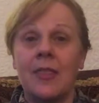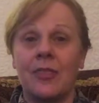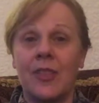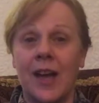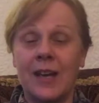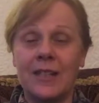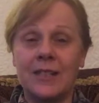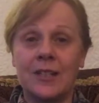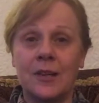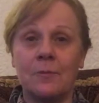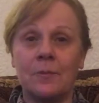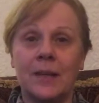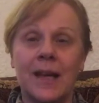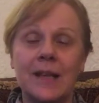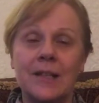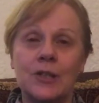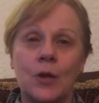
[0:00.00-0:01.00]
That is
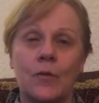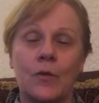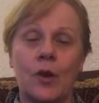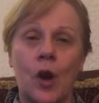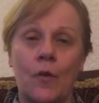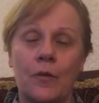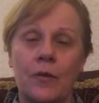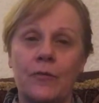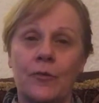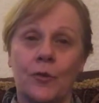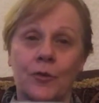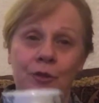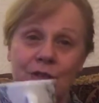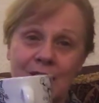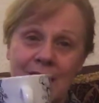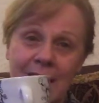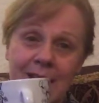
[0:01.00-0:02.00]
Compliance Over Coffee for
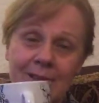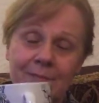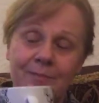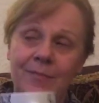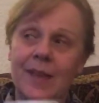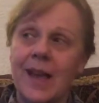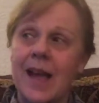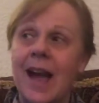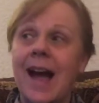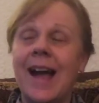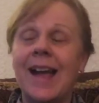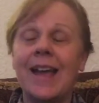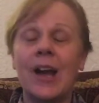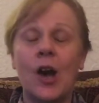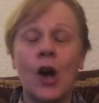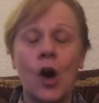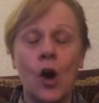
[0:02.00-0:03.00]
today. I
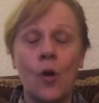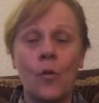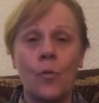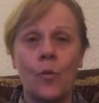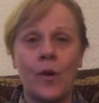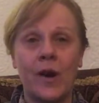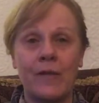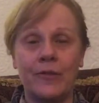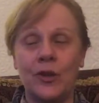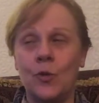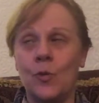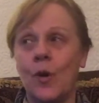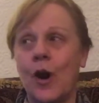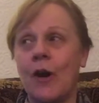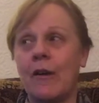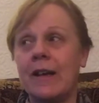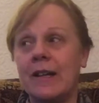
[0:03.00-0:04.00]
hope wherever you
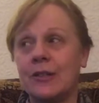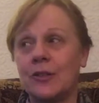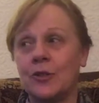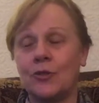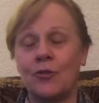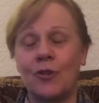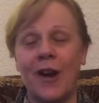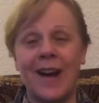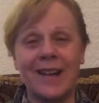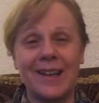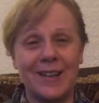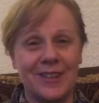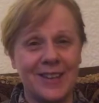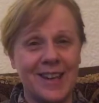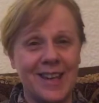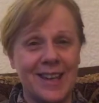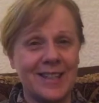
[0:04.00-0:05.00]
are, it's drier
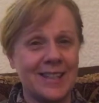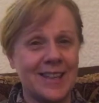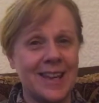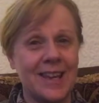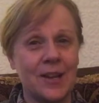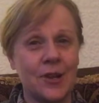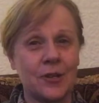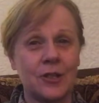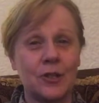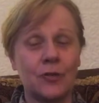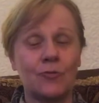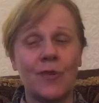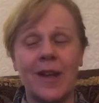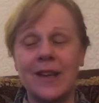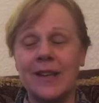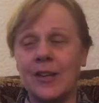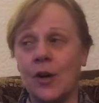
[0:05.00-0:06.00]
than it is here because it's
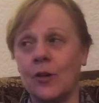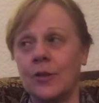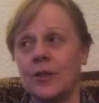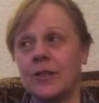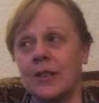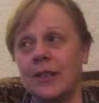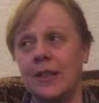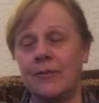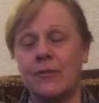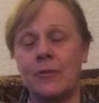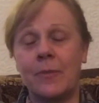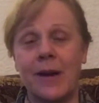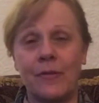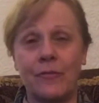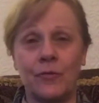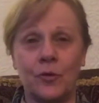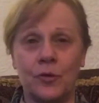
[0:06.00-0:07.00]
rained constantly for
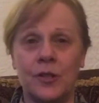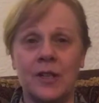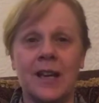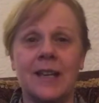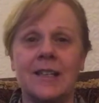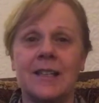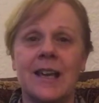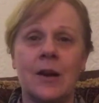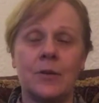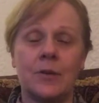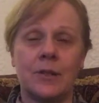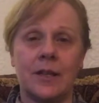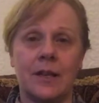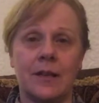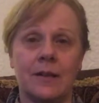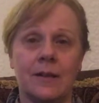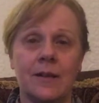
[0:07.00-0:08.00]
about 48 hours
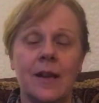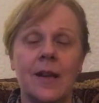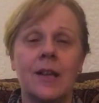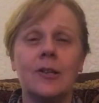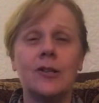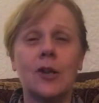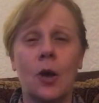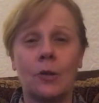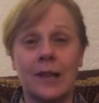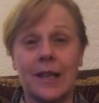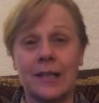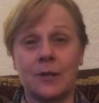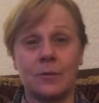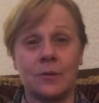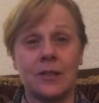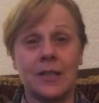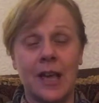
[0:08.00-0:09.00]
here. No let
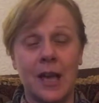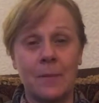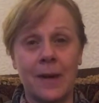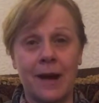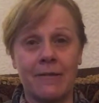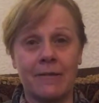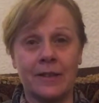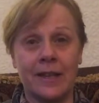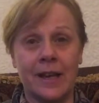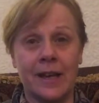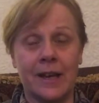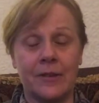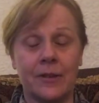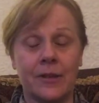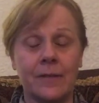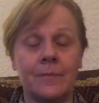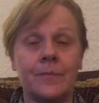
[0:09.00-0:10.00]
up today apparently
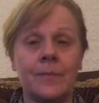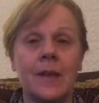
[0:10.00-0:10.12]
either.